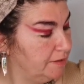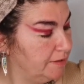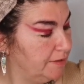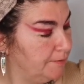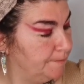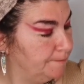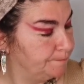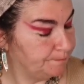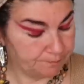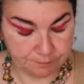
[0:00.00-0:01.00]
Yeah,
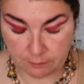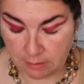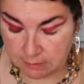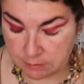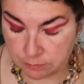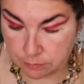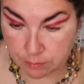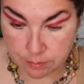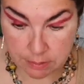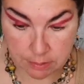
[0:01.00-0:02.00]
let's do
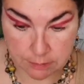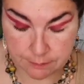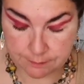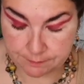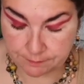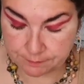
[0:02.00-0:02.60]
green.